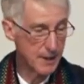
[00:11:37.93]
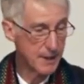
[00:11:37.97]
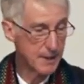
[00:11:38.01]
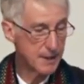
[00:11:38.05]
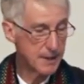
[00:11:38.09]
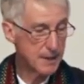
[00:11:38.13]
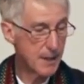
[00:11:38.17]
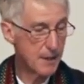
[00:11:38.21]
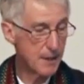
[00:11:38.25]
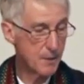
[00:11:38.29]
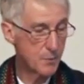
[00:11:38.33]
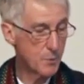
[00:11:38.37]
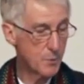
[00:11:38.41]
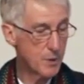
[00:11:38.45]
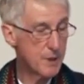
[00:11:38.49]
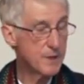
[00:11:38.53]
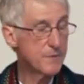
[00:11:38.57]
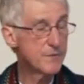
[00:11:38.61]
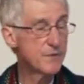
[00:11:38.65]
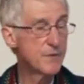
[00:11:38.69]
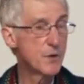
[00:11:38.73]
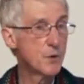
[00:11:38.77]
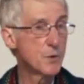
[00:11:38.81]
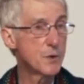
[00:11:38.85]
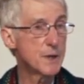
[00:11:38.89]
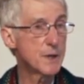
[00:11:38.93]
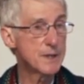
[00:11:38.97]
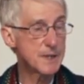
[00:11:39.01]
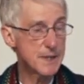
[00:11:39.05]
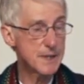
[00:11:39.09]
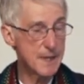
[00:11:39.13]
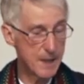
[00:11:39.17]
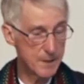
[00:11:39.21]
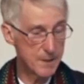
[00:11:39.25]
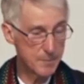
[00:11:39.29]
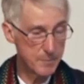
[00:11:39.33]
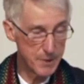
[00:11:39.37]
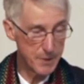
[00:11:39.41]
that we focus
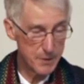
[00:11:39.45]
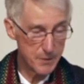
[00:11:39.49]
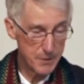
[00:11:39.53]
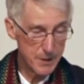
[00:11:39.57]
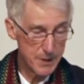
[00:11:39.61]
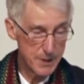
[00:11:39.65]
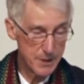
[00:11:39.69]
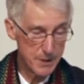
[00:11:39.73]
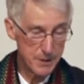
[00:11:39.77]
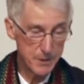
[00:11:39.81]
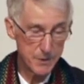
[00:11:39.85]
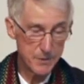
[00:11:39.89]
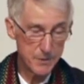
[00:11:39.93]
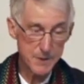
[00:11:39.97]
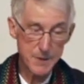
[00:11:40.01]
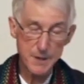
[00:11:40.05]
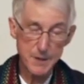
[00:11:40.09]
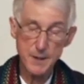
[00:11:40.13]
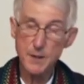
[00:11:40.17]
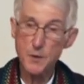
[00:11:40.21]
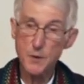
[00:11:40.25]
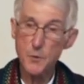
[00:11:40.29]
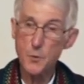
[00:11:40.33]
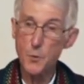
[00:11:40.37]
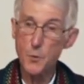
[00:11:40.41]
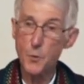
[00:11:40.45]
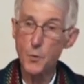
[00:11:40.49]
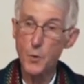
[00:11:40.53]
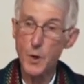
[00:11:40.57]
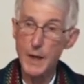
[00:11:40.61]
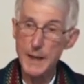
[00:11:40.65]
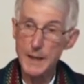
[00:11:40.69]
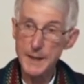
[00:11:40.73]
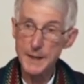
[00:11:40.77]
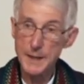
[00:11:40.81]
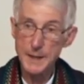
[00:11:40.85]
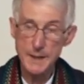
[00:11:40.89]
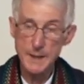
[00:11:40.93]
on beauty using
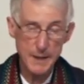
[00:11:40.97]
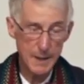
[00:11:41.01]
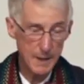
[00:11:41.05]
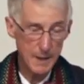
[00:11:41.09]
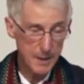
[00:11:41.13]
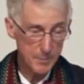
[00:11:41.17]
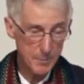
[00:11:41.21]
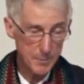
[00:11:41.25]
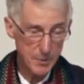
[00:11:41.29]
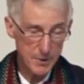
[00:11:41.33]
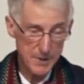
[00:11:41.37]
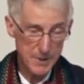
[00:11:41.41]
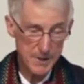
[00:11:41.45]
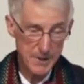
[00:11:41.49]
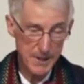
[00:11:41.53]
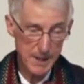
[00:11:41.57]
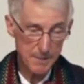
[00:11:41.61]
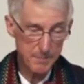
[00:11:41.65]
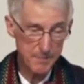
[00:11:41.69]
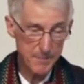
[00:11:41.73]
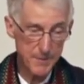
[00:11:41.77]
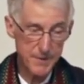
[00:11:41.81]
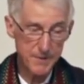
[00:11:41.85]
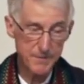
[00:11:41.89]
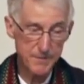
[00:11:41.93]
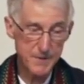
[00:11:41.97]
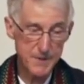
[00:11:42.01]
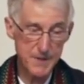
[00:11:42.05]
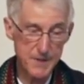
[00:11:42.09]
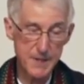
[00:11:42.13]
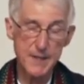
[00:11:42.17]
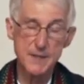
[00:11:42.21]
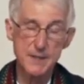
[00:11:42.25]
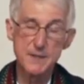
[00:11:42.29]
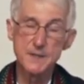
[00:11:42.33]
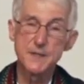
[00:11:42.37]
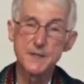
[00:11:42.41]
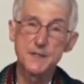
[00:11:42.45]
one perceptive
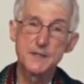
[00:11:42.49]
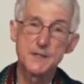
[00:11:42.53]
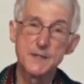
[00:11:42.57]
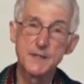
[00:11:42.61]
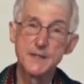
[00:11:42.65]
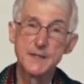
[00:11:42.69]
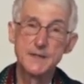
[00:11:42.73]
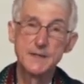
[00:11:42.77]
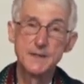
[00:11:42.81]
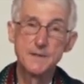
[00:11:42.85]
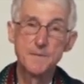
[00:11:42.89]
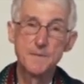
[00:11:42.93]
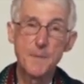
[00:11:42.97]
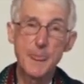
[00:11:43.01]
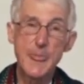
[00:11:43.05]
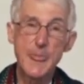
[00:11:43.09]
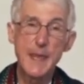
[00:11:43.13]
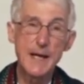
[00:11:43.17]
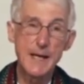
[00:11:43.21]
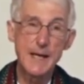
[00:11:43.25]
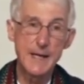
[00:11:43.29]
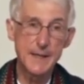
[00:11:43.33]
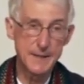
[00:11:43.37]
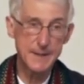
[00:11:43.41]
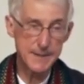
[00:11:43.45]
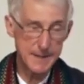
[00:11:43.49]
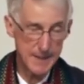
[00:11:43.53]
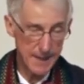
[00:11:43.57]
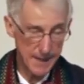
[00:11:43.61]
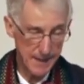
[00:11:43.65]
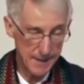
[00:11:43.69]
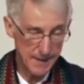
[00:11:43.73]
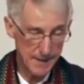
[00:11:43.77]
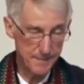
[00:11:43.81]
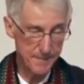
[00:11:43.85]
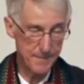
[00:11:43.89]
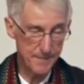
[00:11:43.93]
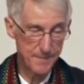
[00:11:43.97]
sense at a
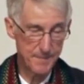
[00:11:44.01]
time.